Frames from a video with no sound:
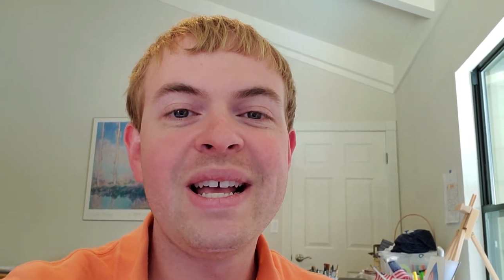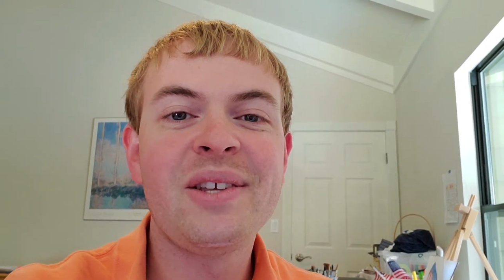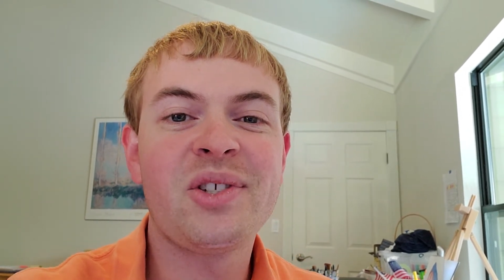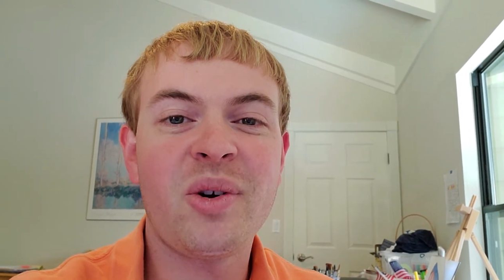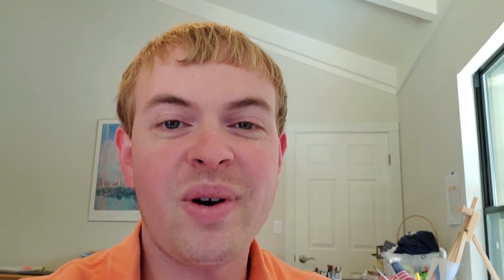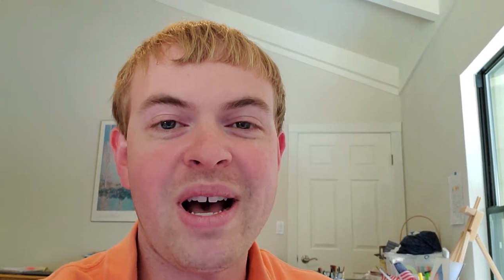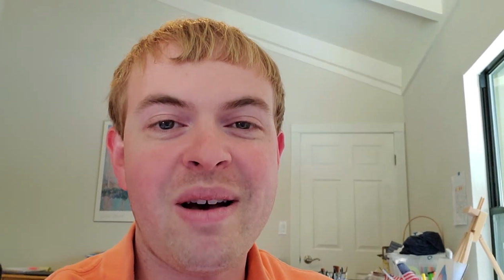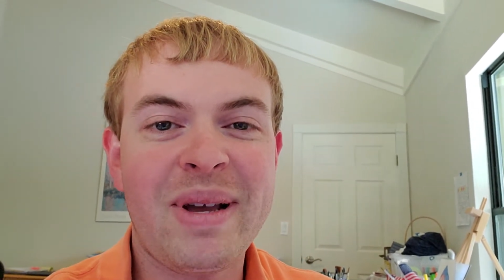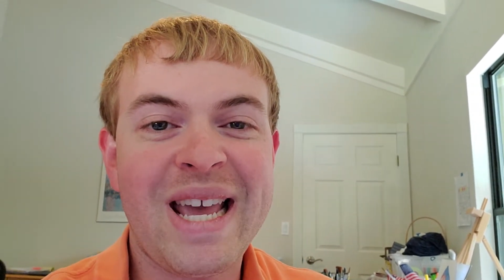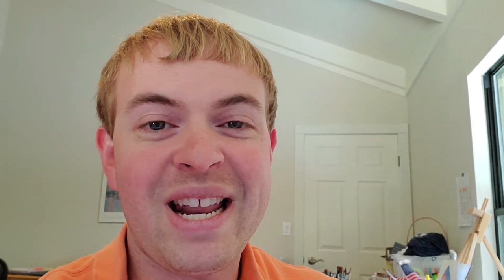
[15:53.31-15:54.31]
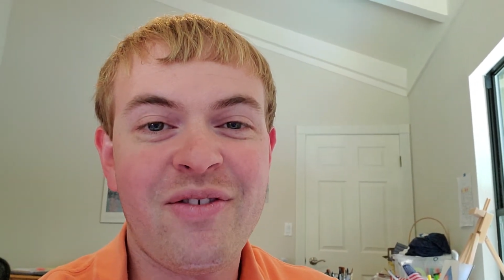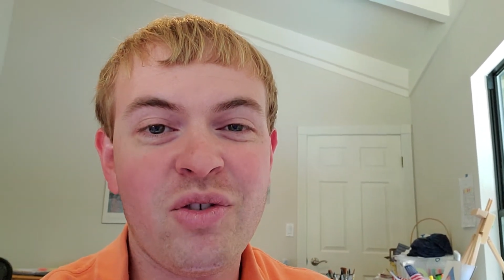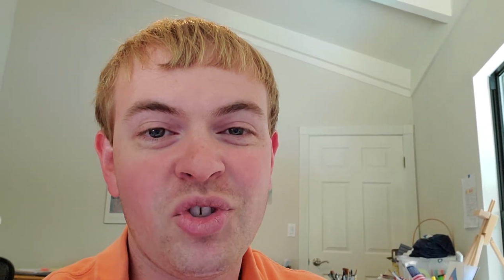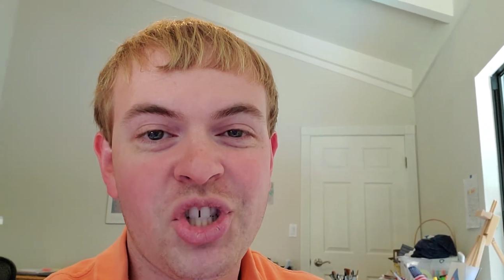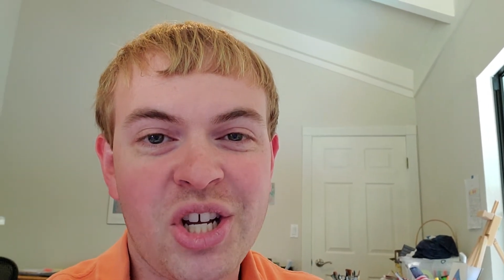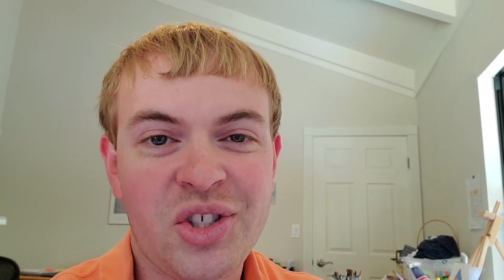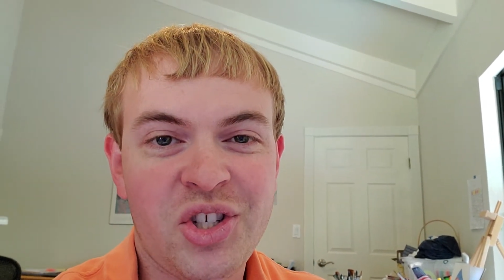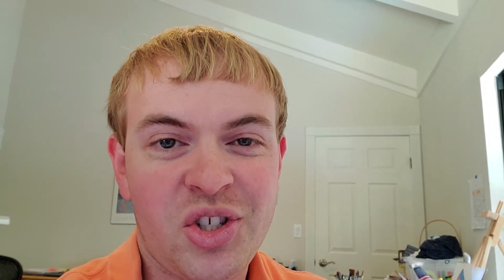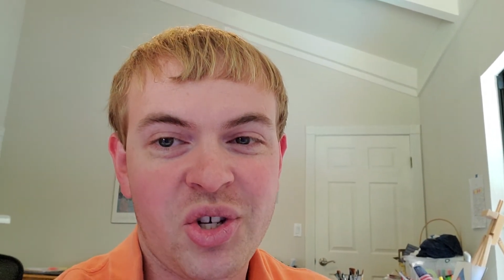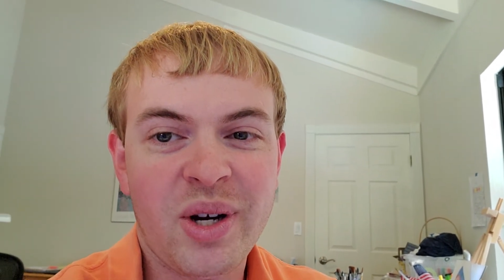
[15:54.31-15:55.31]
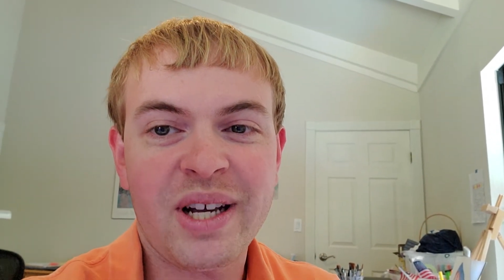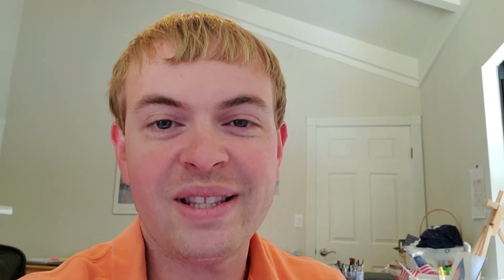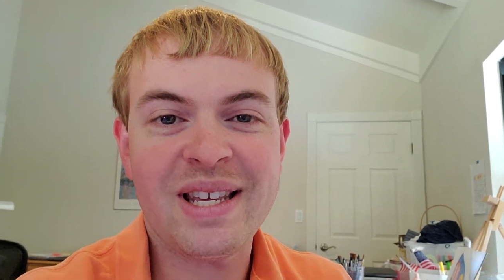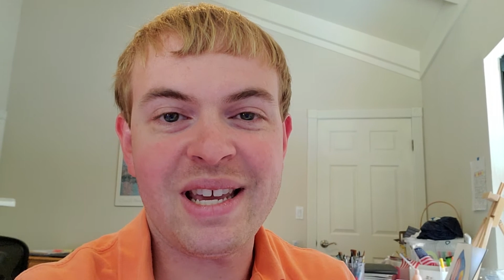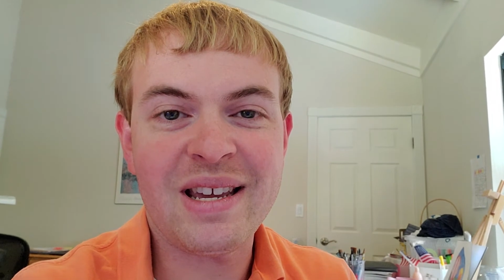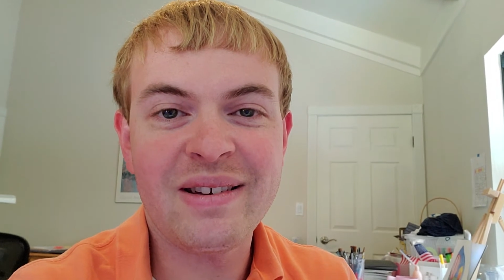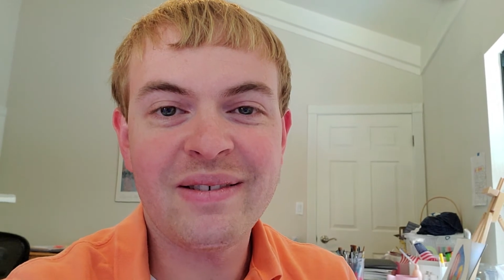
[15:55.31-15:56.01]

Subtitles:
So again, if you just took the